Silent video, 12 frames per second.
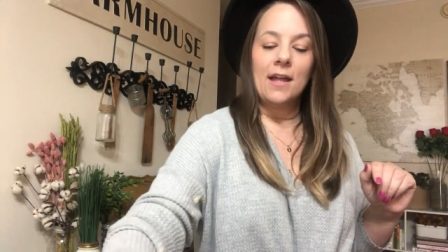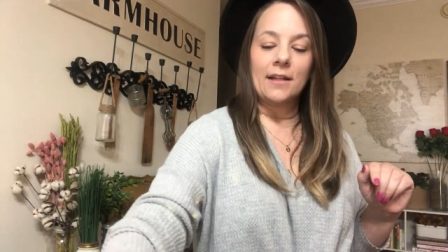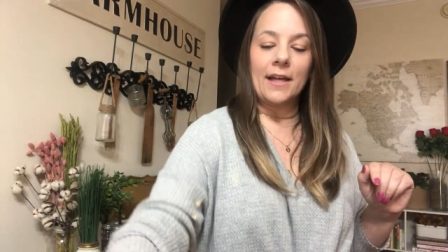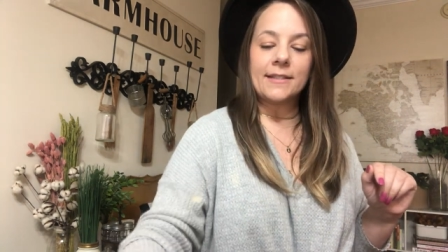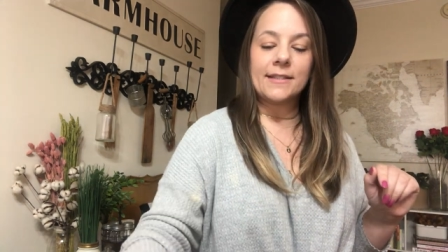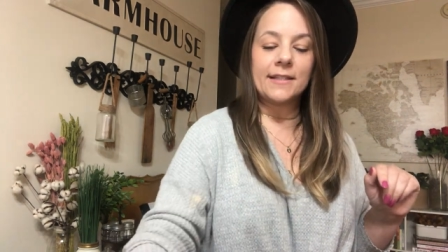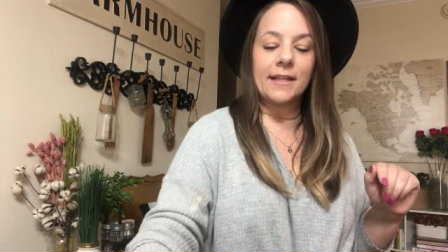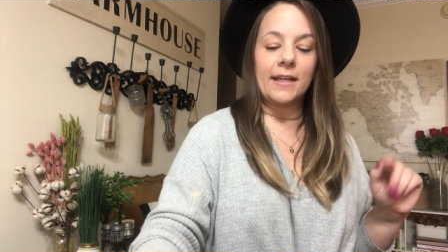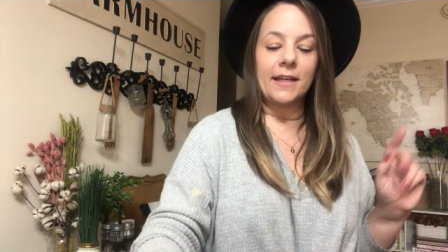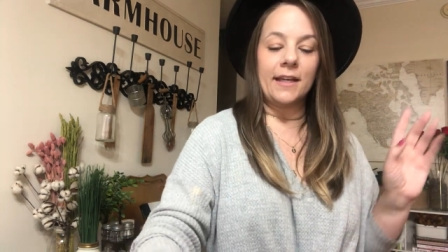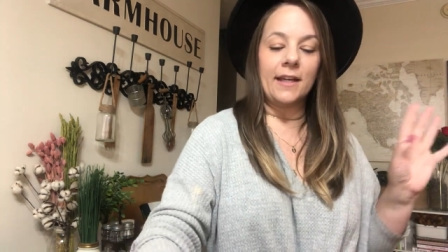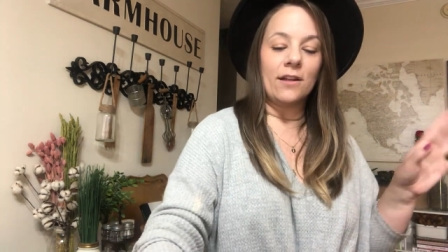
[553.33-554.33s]
Let's
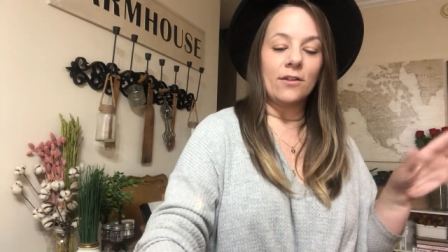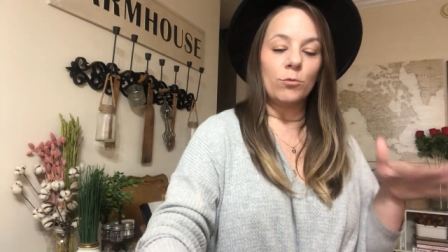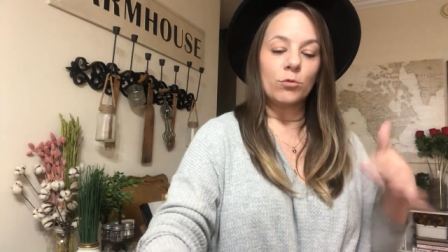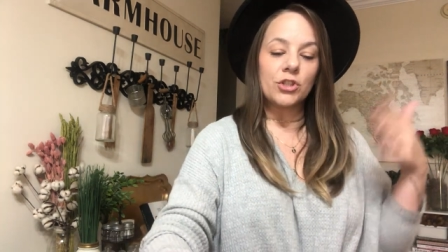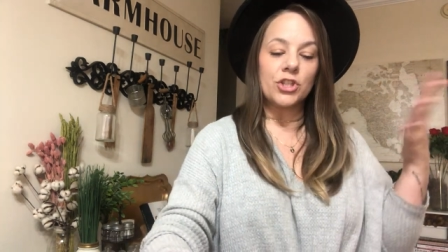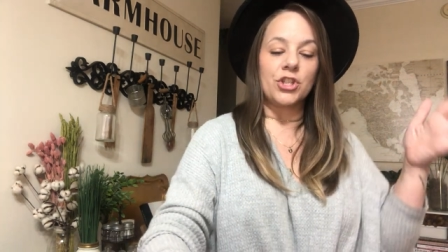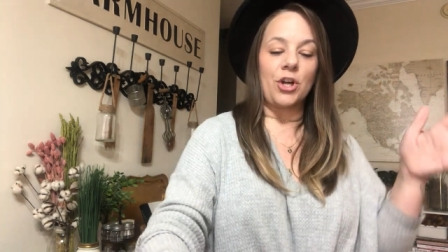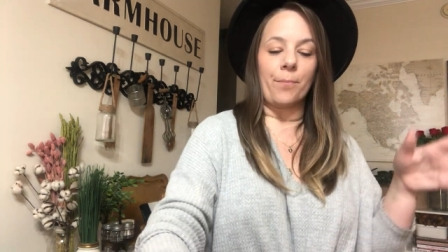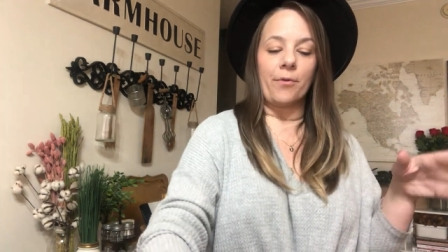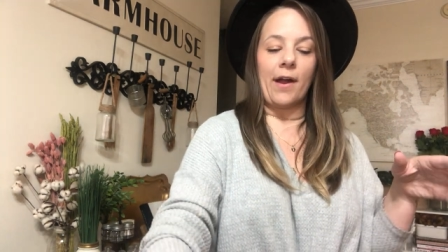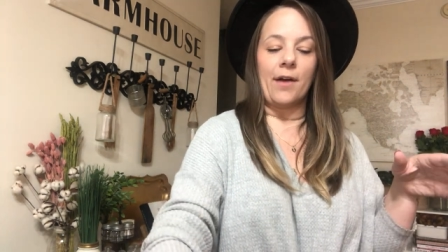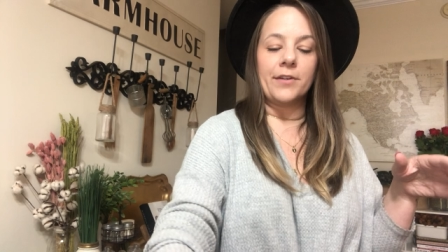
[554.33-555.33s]
see, we'll just
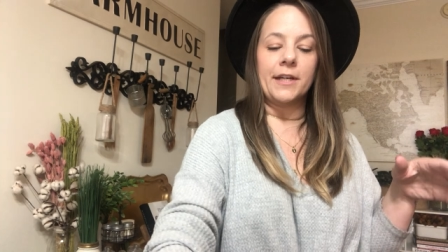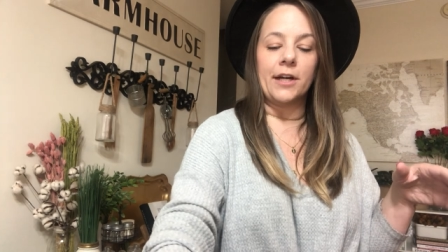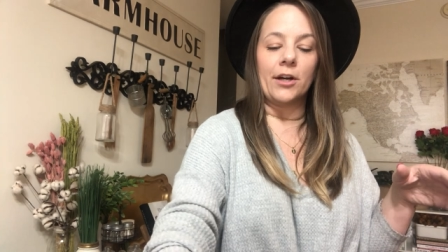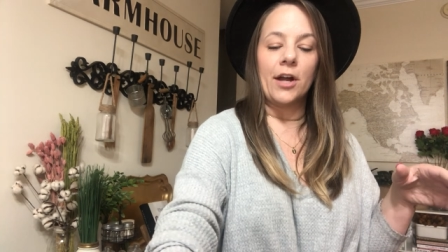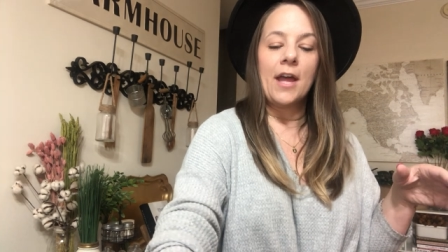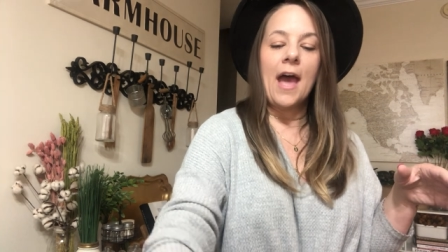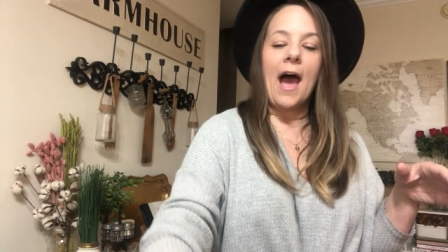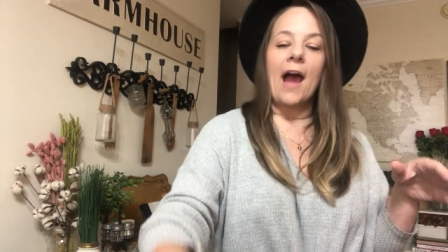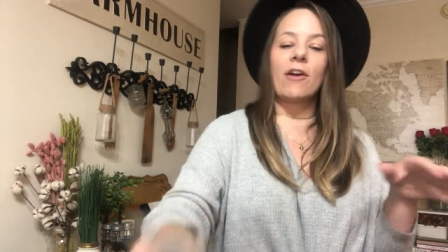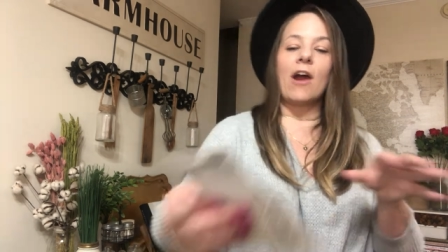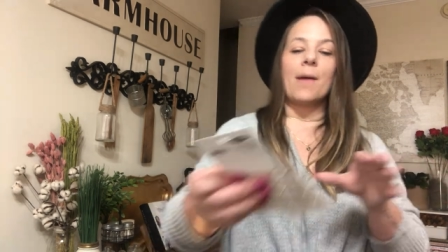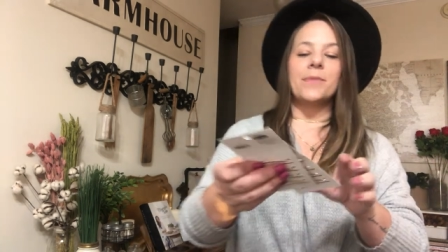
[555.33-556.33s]
jump around here.
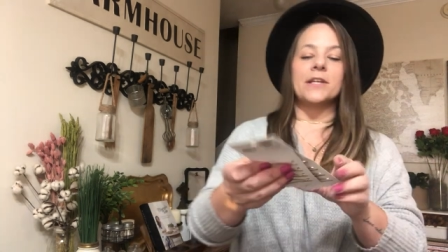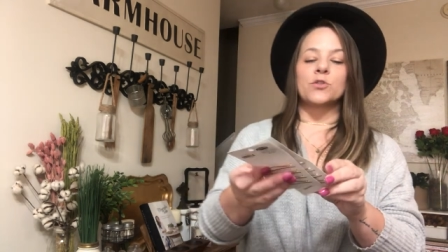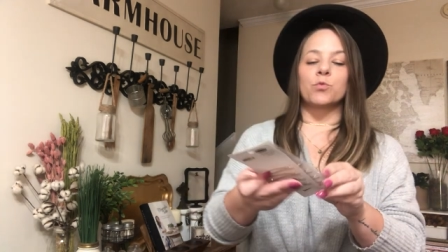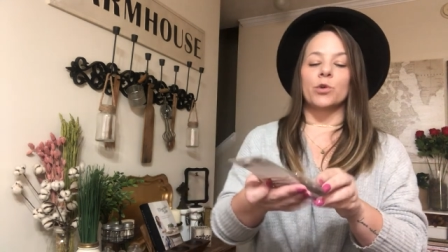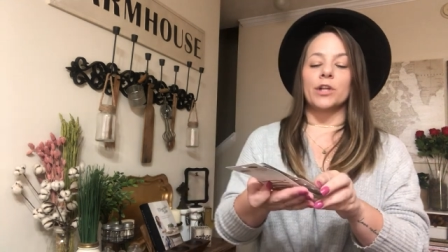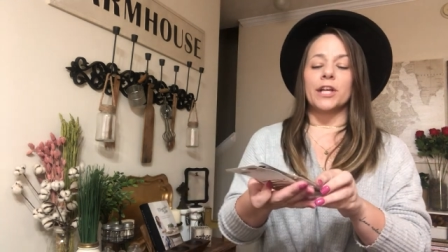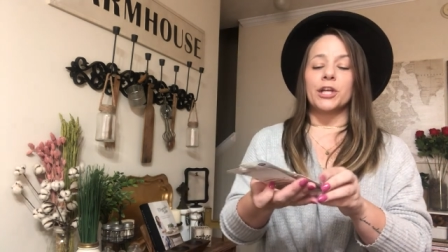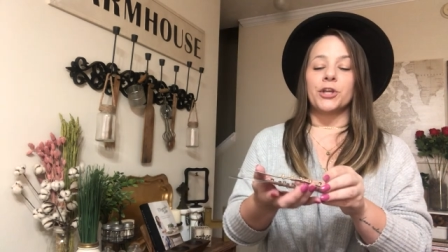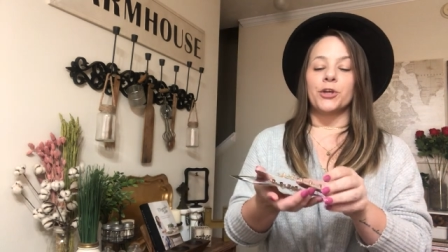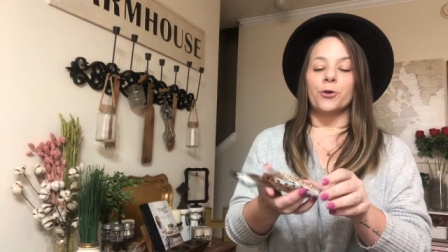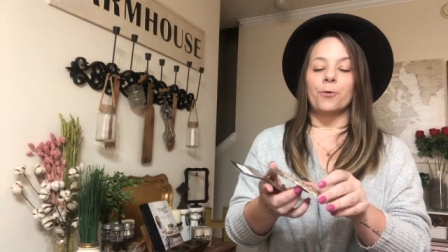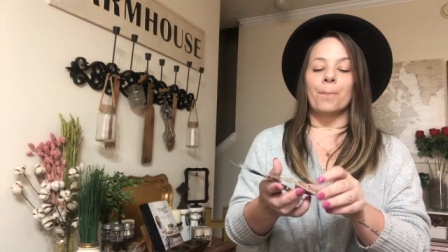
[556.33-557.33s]
I grabbed these really
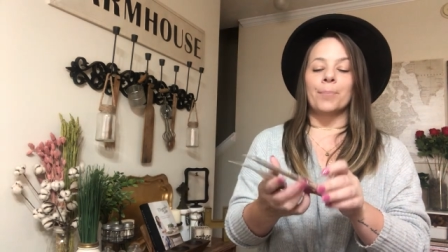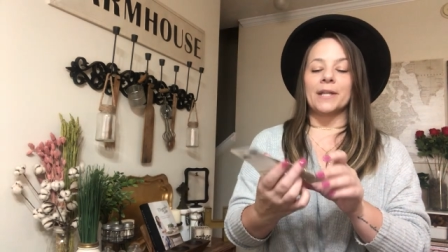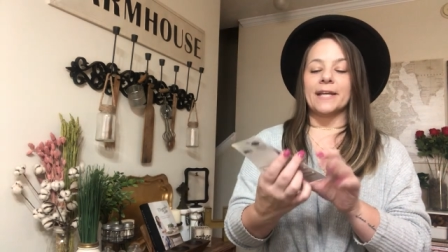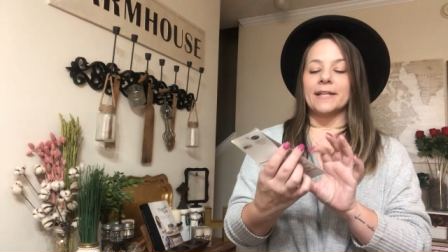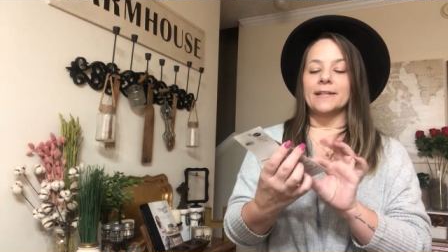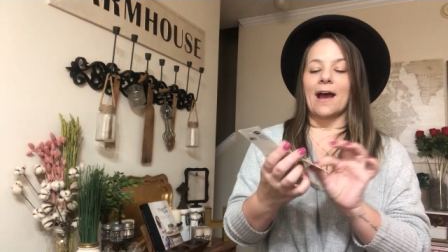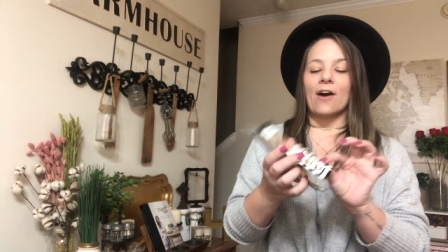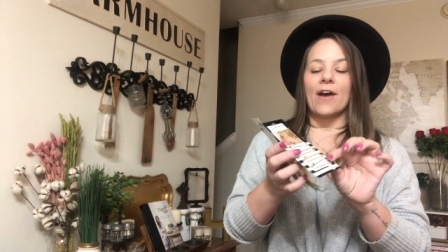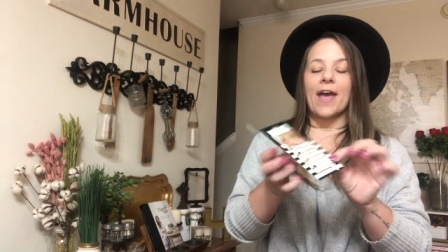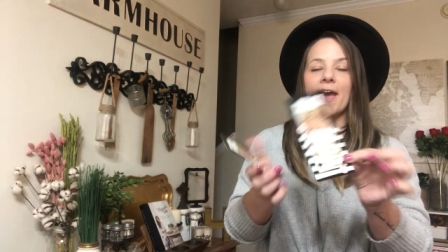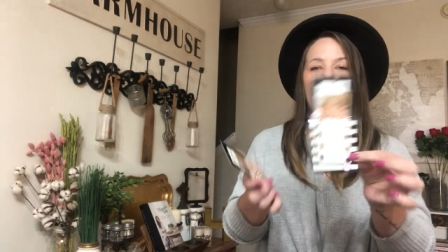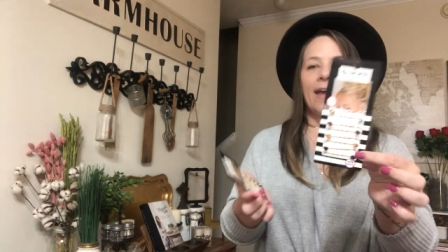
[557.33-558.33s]
cute blinged out
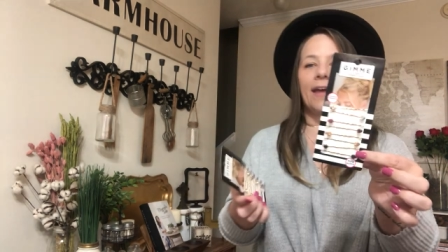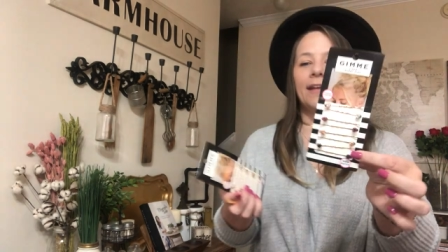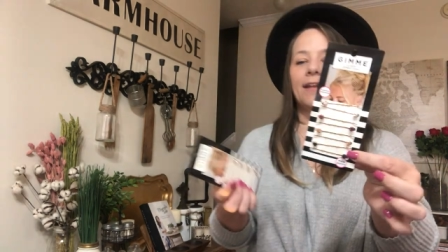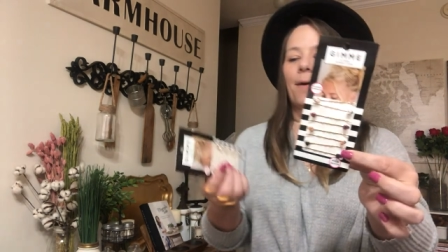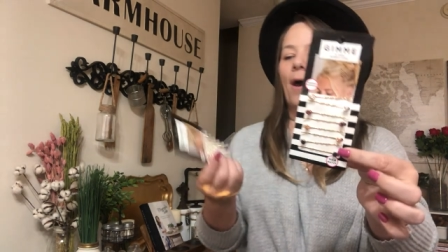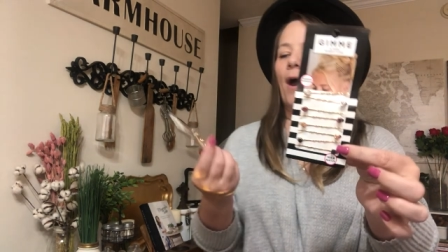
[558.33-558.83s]
head